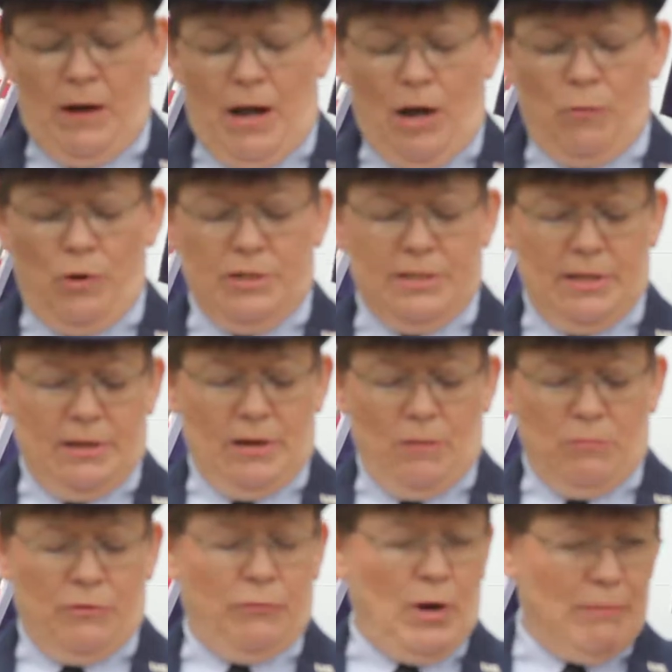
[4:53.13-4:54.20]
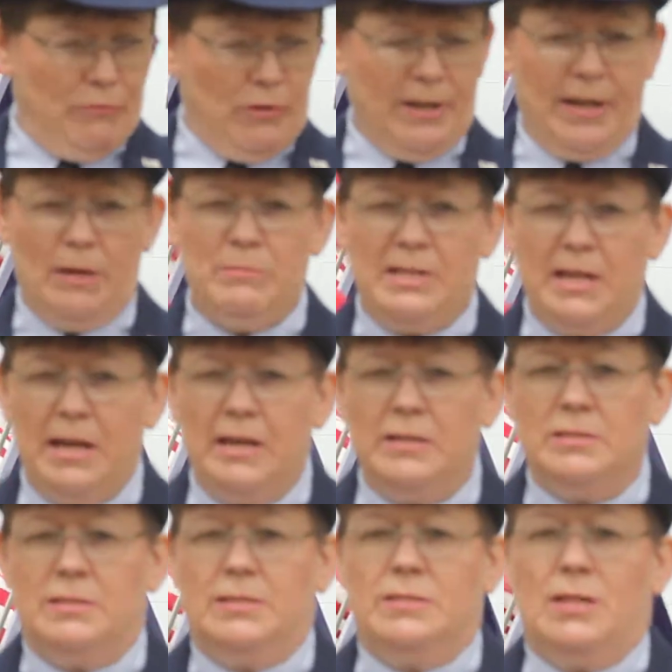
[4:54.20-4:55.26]
I worked before I came to
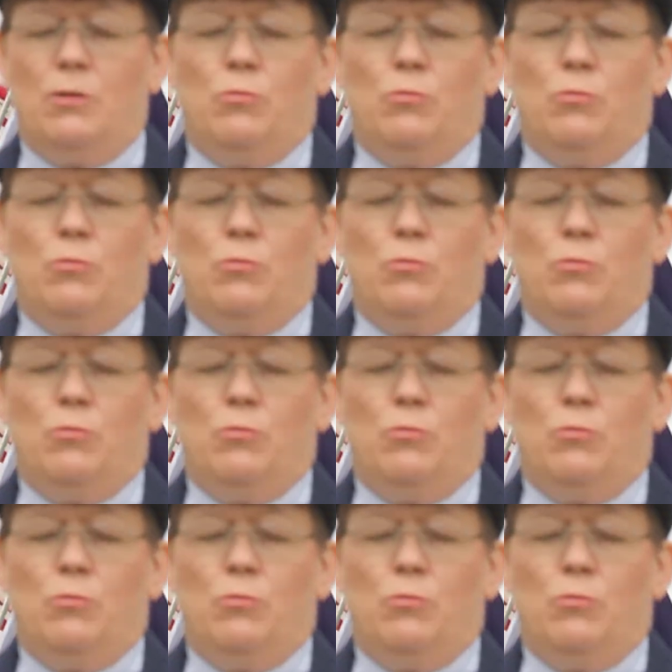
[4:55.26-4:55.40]
Kansas,